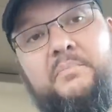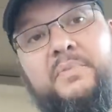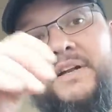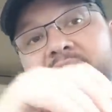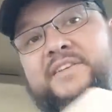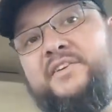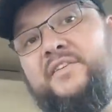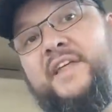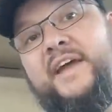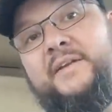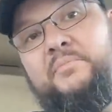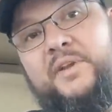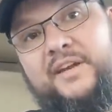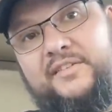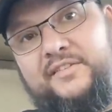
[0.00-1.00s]
But until
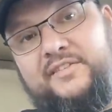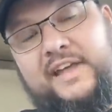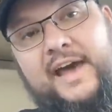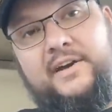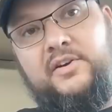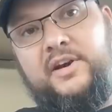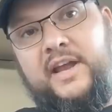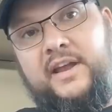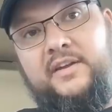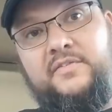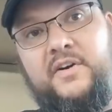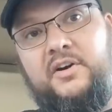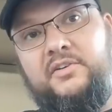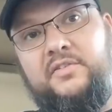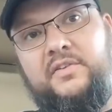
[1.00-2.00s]
then, next Saturday,
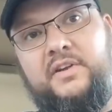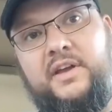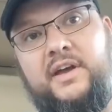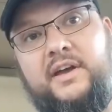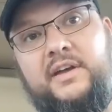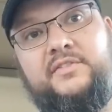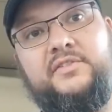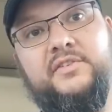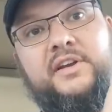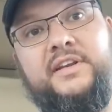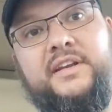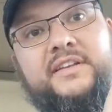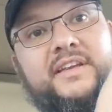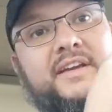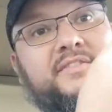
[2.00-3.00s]
if all of you guys are
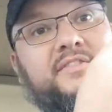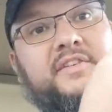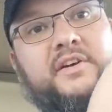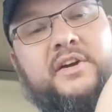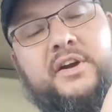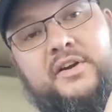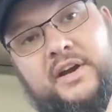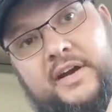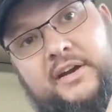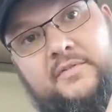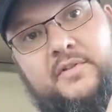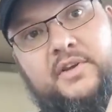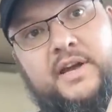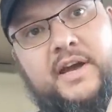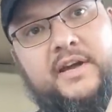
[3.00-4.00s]
in the Texas area, or any
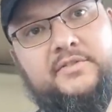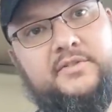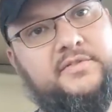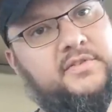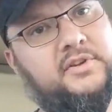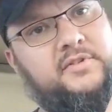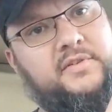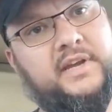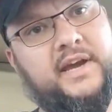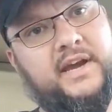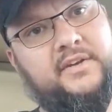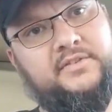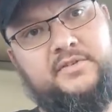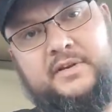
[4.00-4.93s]
of you guys, or a few of you guys,